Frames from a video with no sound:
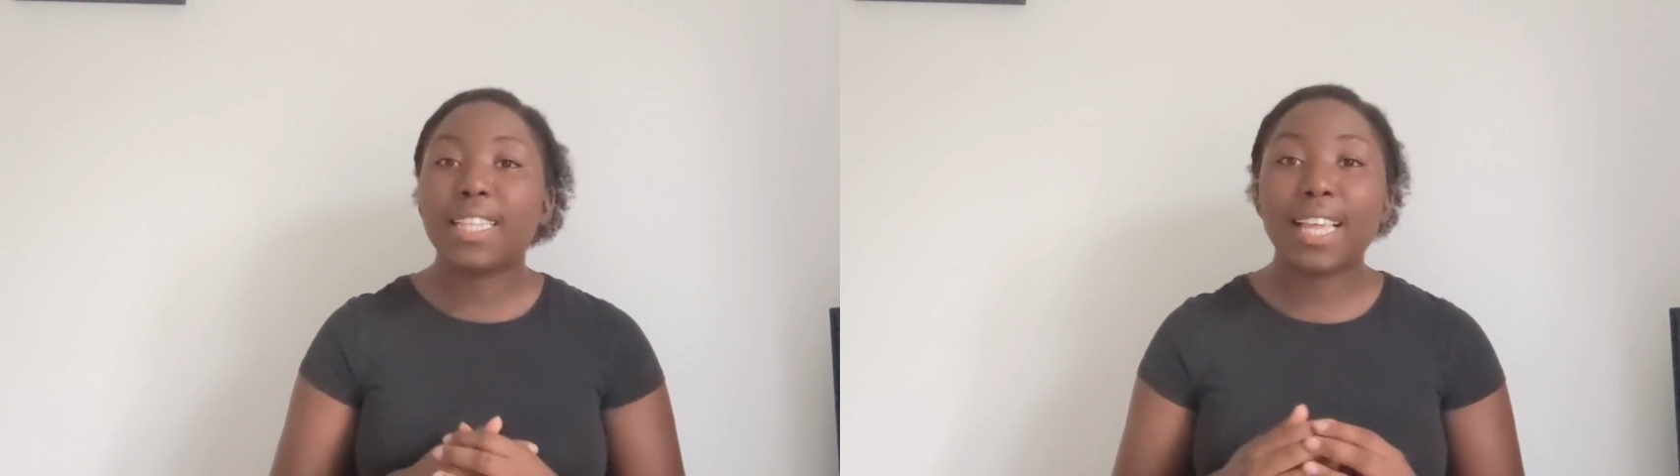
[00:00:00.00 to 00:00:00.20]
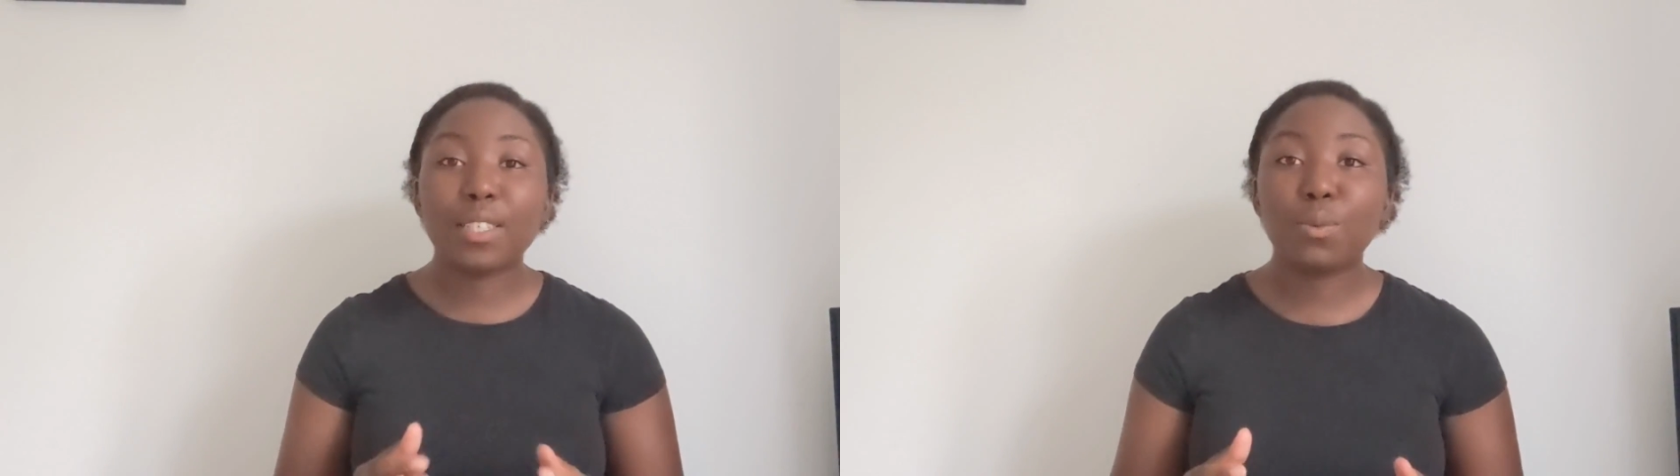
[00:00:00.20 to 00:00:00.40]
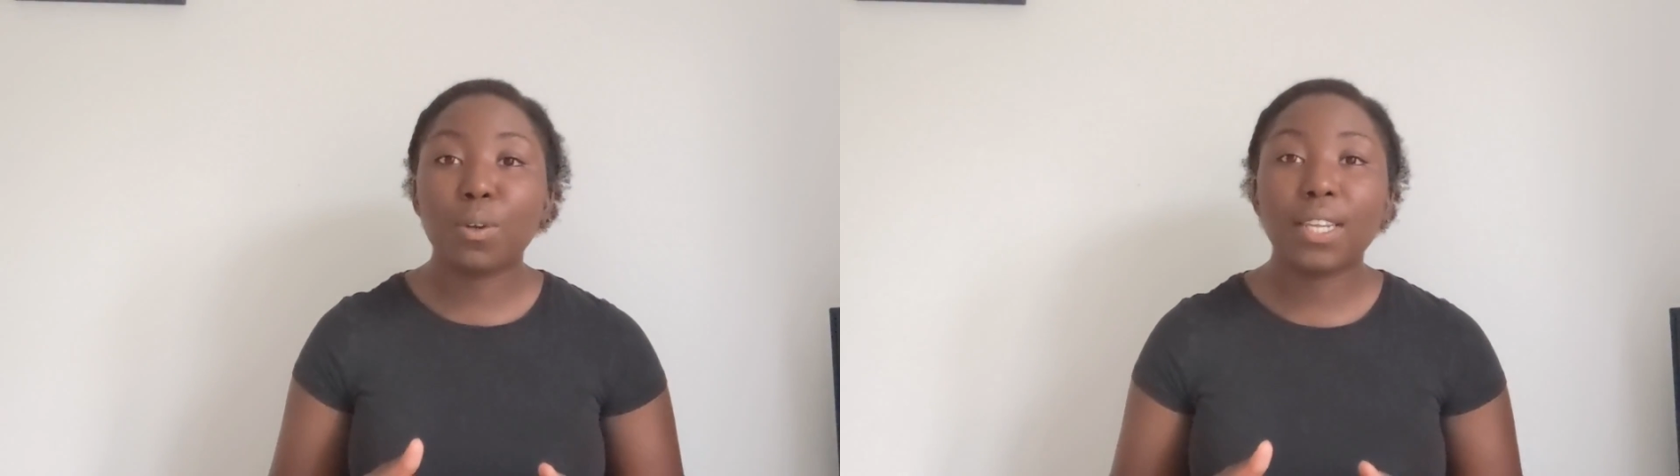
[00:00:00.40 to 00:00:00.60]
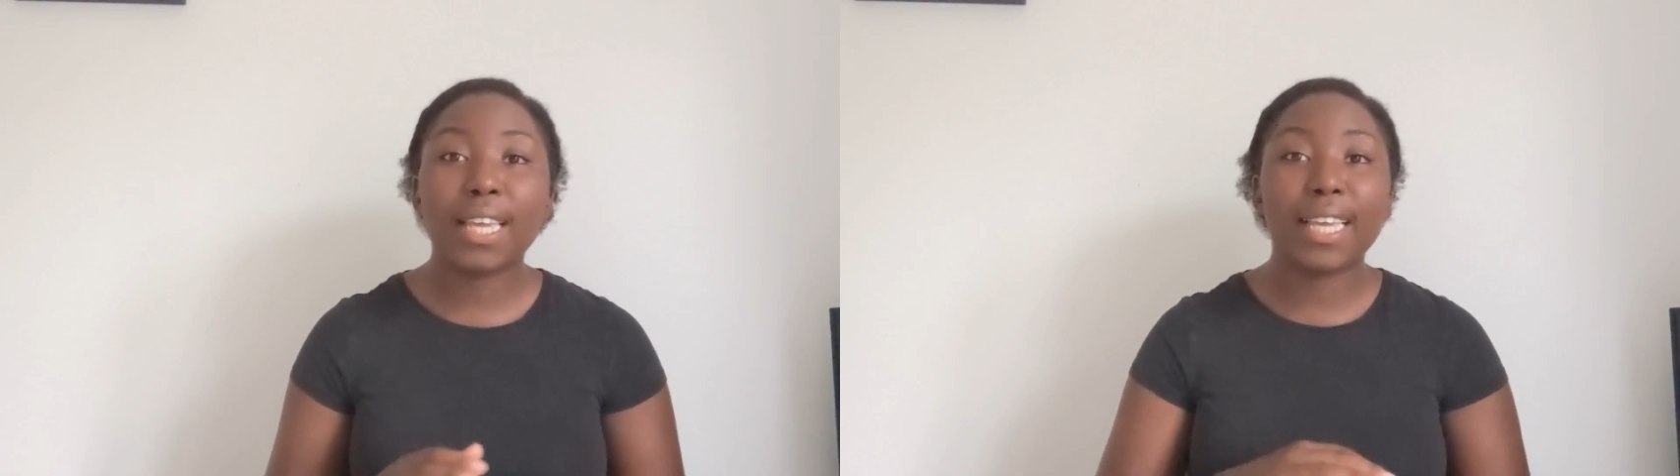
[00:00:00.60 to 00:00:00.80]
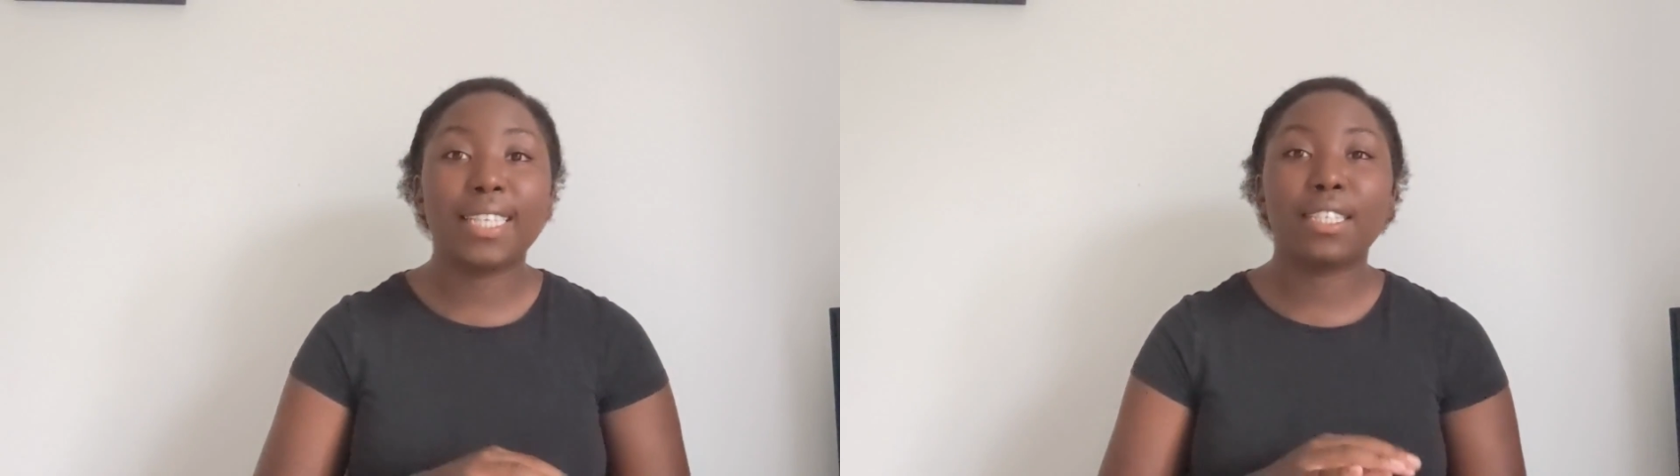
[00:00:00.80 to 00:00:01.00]
The next one
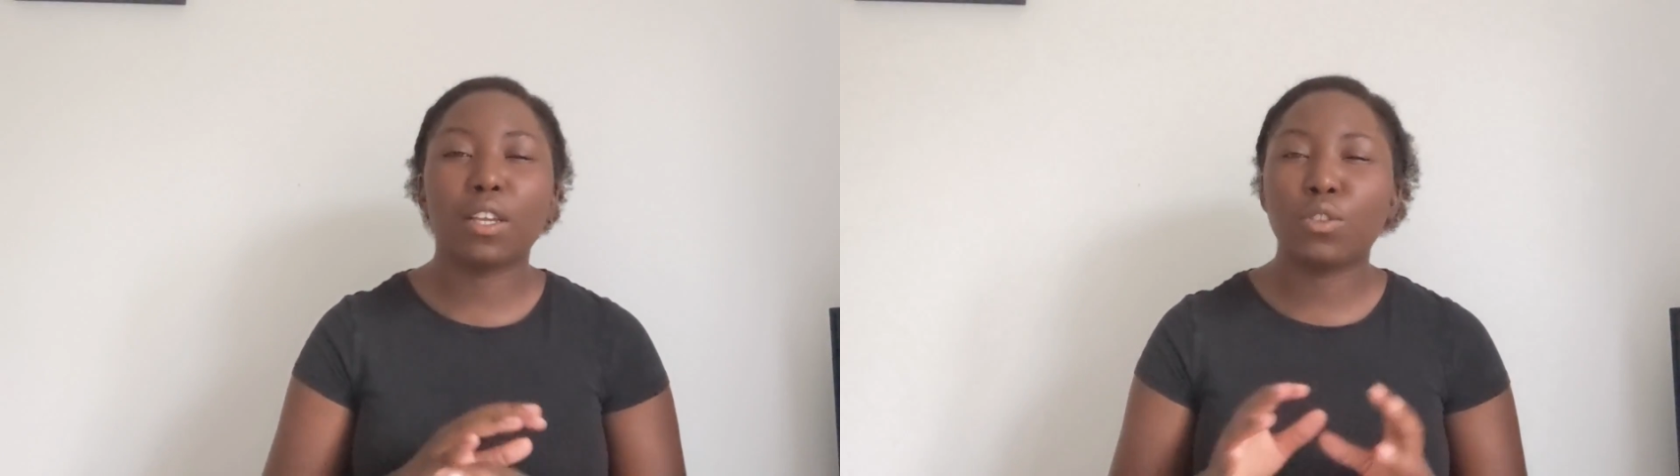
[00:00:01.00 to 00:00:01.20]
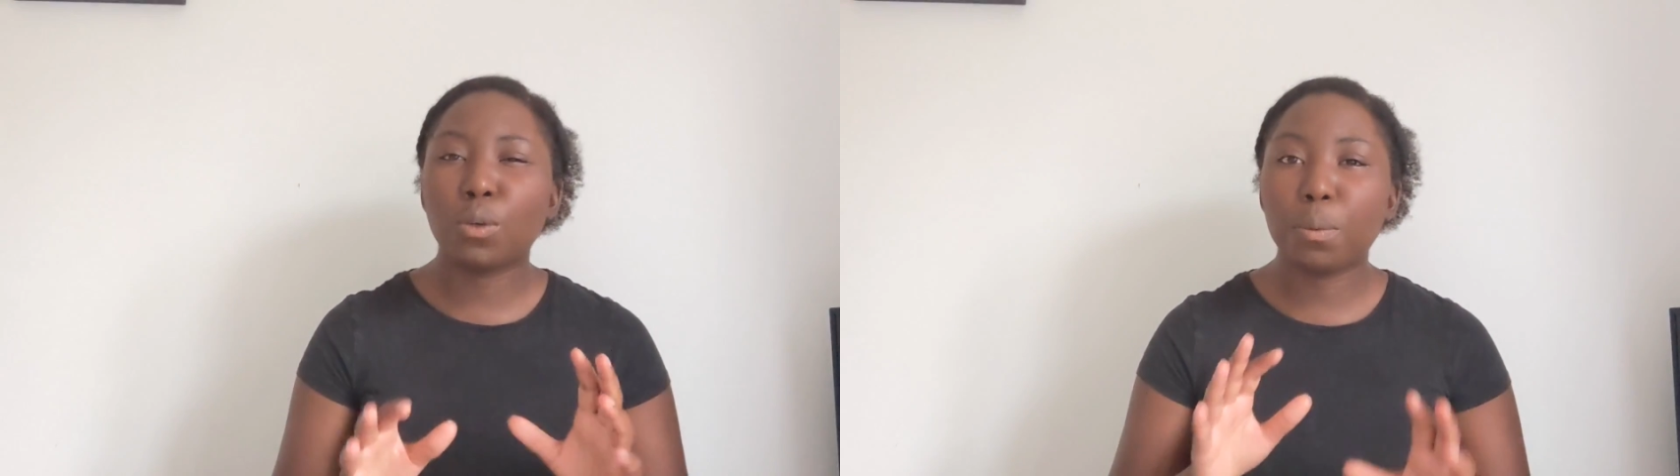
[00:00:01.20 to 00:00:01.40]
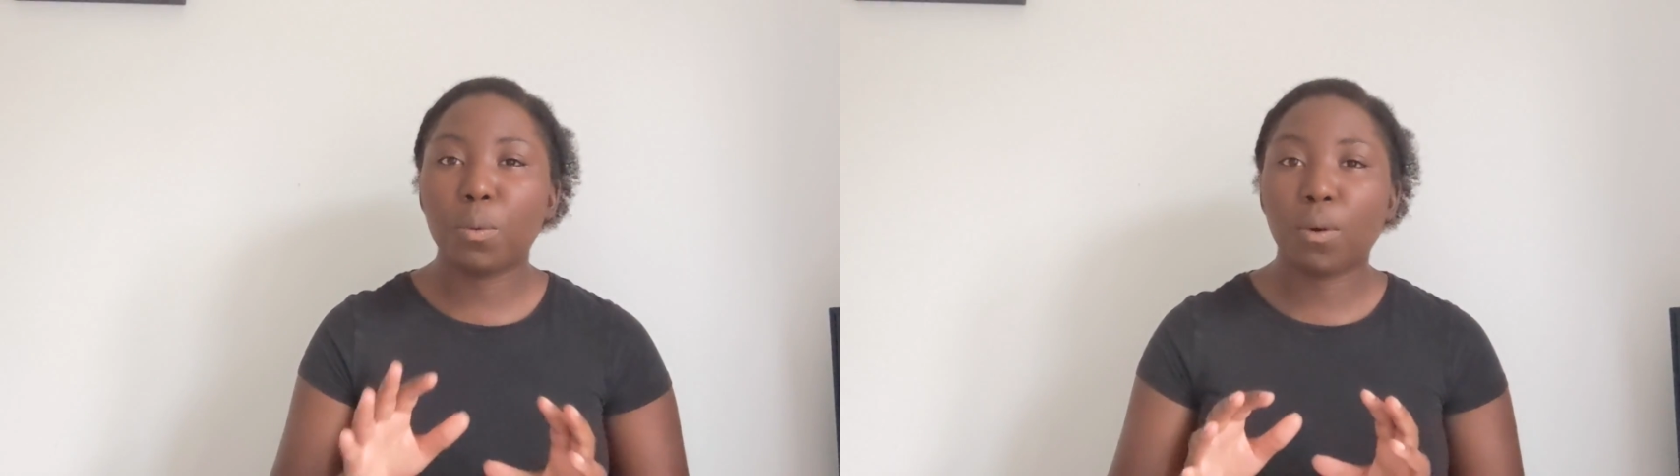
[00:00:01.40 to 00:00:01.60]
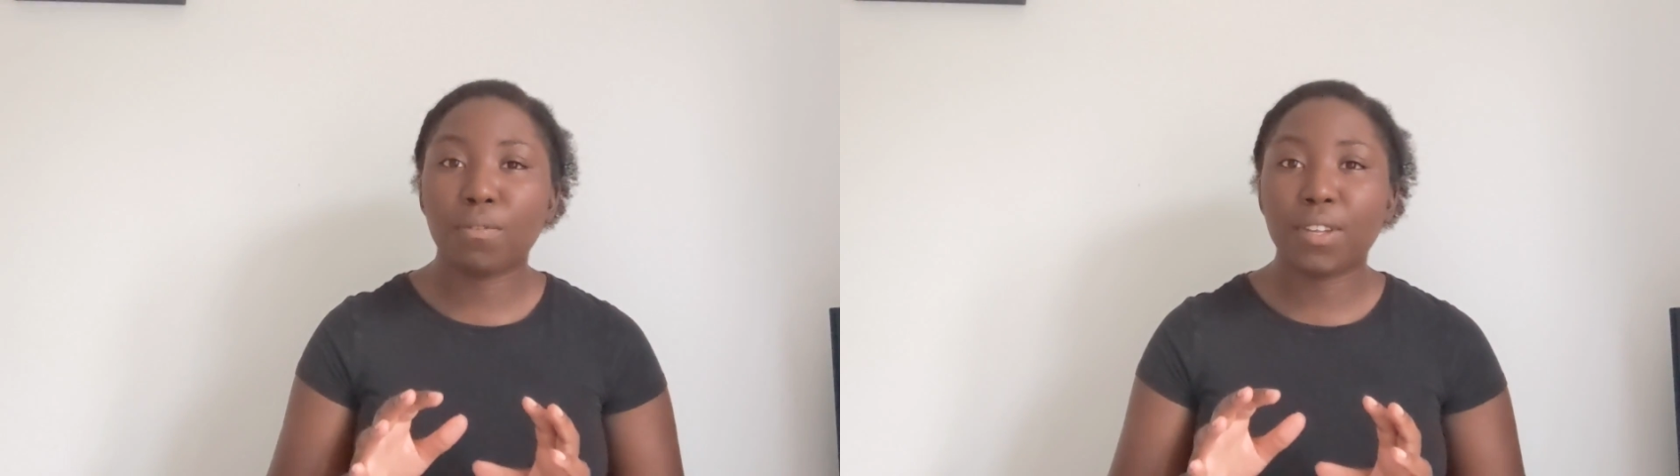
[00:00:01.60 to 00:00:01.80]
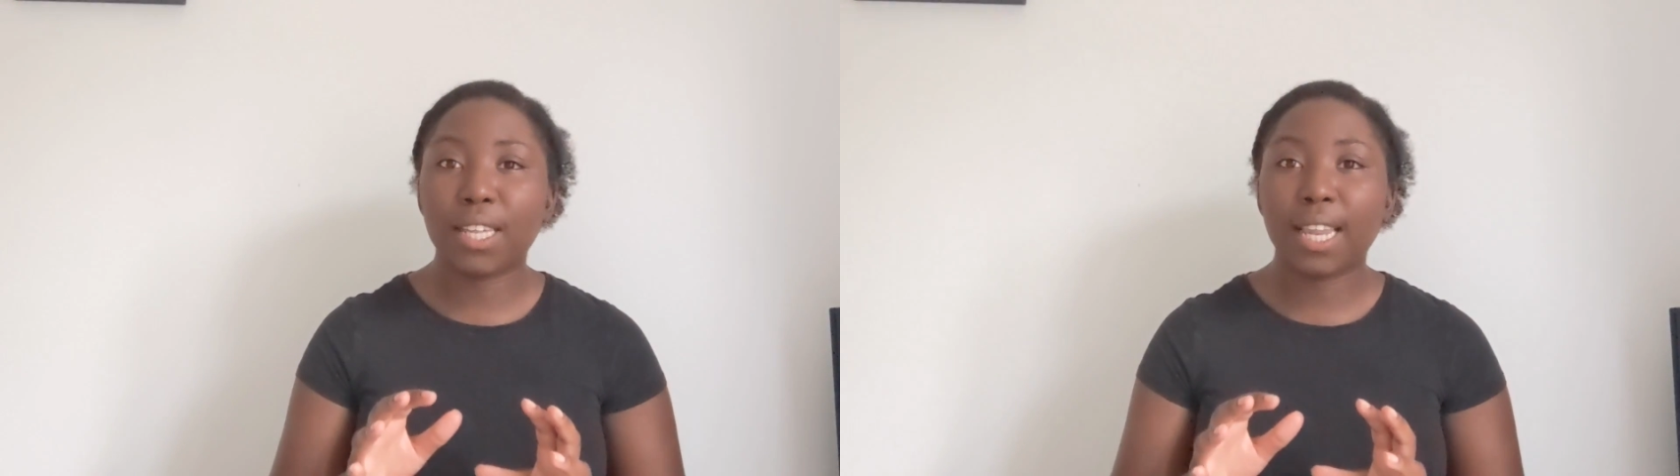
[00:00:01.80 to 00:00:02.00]
is a double
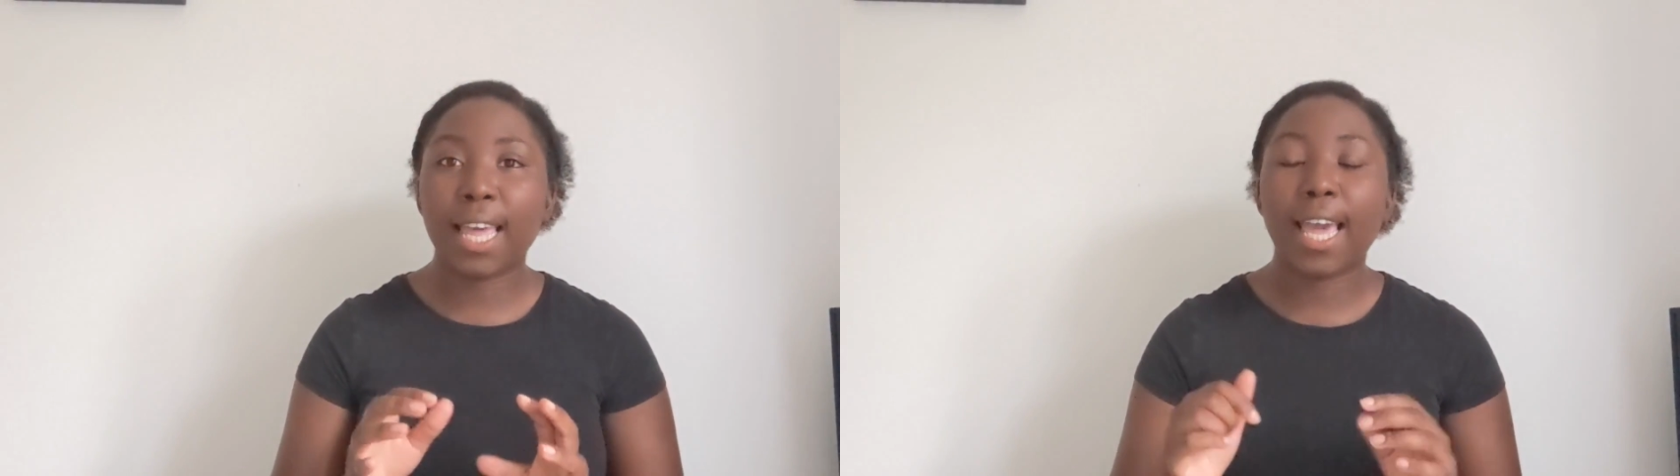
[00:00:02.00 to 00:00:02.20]
one really,